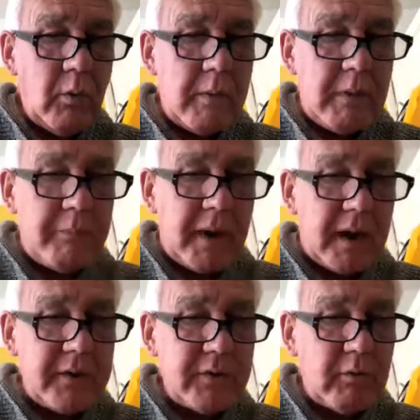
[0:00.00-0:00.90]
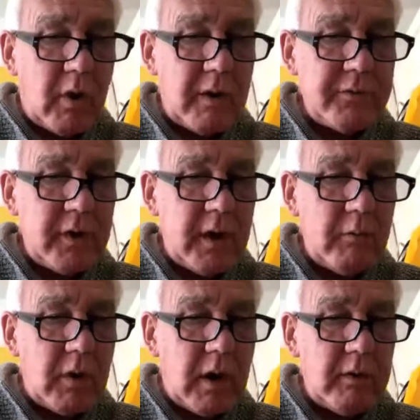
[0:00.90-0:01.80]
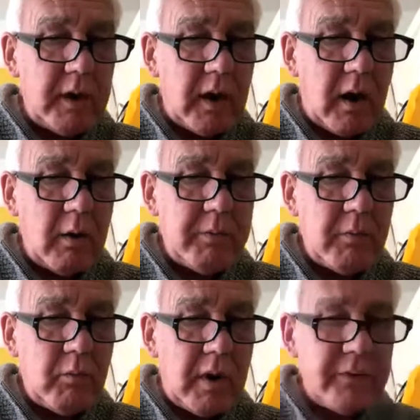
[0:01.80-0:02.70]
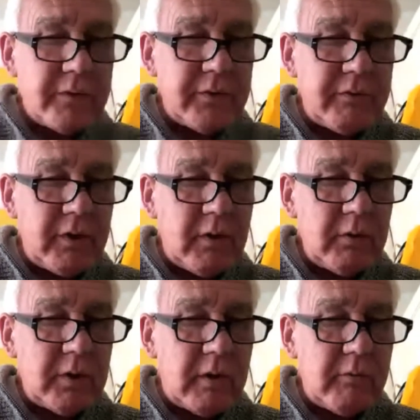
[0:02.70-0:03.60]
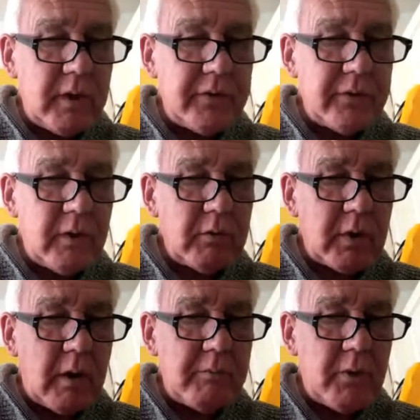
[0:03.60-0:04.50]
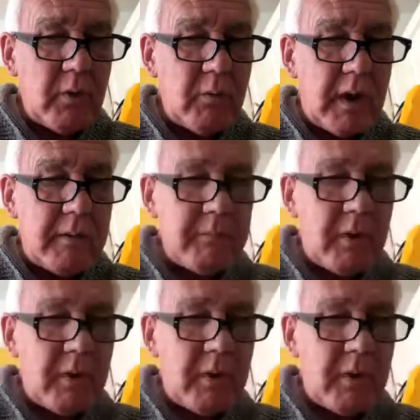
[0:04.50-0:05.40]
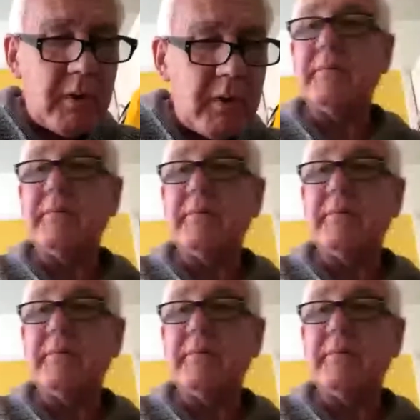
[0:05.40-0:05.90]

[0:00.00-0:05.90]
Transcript: When my package arrives, it will only get opened once to view, then resealed and put away in my collection.